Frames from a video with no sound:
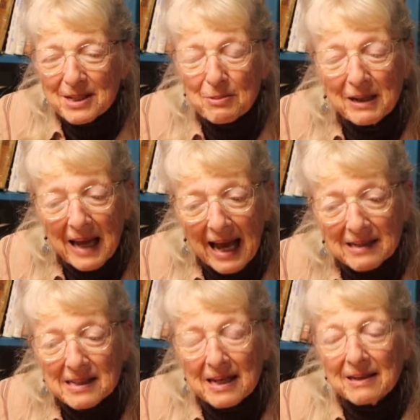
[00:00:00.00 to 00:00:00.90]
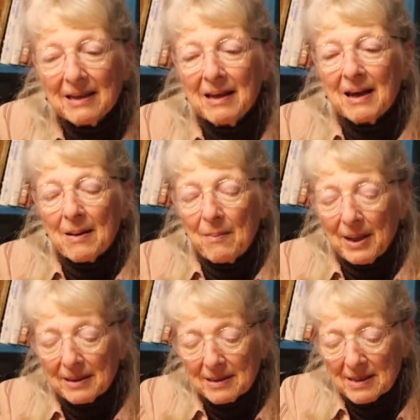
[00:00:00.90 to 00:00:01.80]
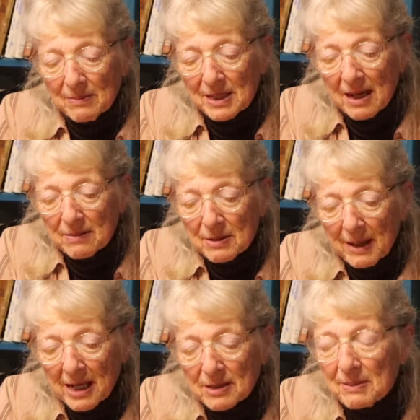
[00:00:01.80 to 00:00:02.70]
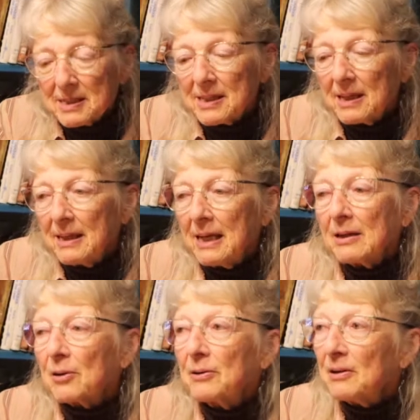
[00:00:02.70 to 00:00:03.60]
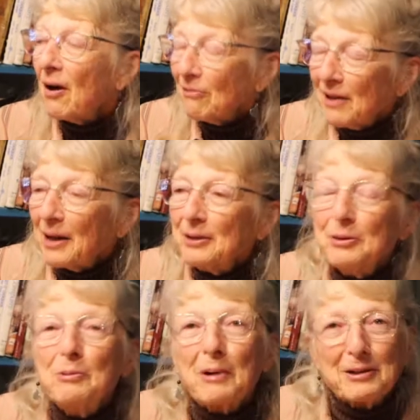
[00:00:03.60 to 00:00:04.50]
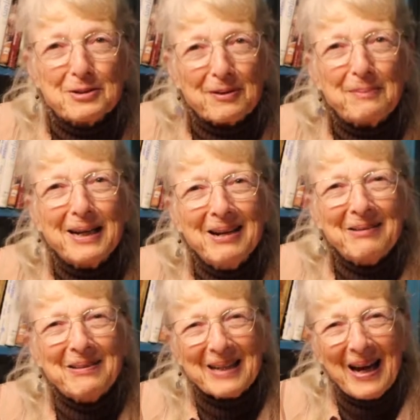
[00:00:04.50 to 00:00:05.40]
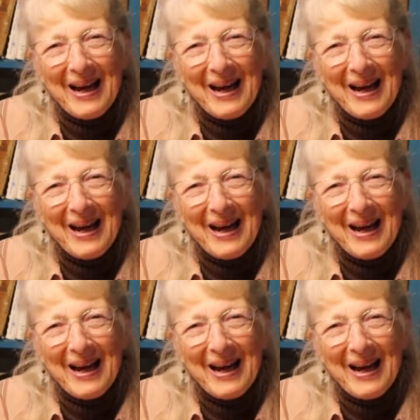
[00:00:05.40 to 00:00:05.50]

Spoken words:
it's relaxing, But sometimes my husband said he learned an awful lot of new words from me when